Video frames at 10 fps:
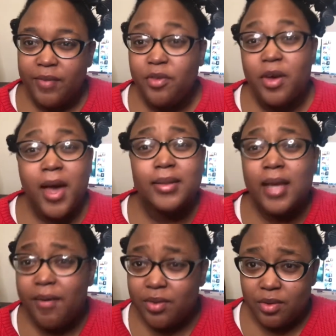If you guys
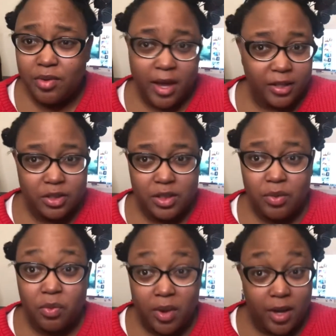haven't actually
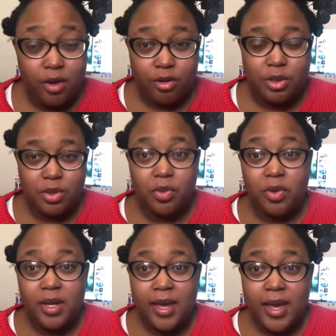read her
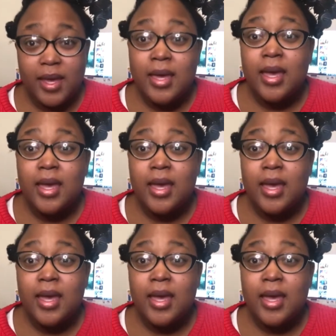story yet,